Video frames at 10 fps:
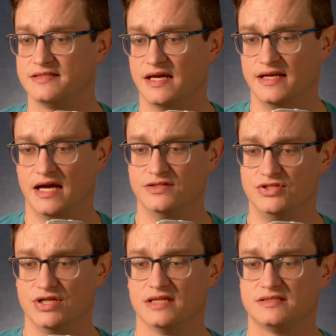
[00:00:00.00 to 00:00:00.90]
and not
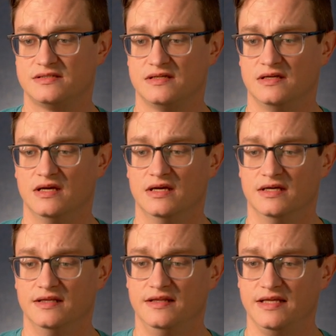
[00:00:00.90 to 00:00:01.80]
just
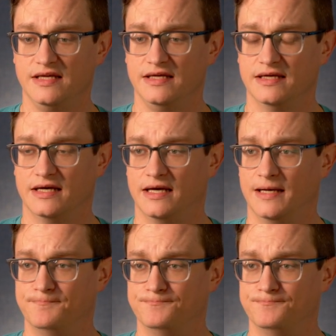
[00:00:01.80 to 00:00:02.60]
the raw